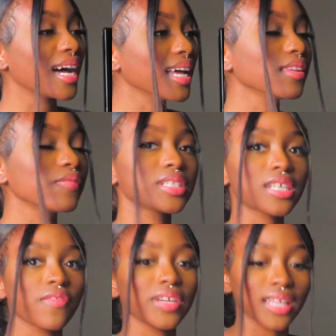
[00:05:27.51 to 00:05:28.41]
I love this
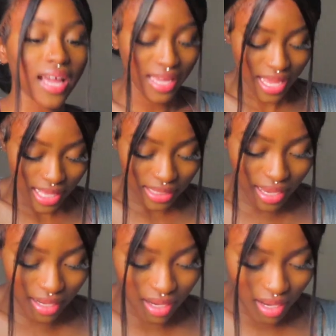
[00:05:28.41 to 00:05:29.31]
outfit a lot.
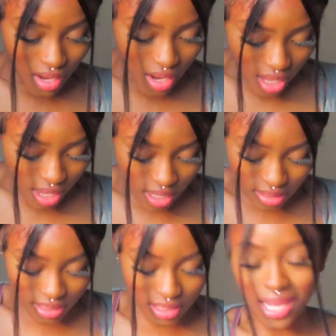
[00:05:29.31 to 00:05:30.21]
Like,
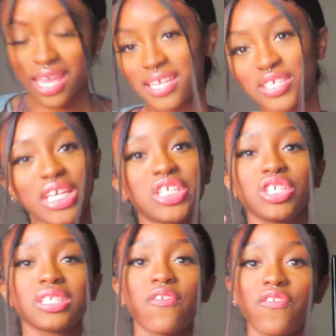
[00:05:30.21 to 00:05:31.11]
it
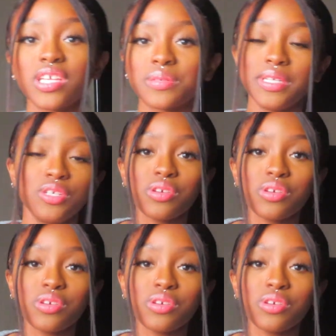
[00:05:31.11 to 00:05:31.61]
just fits me.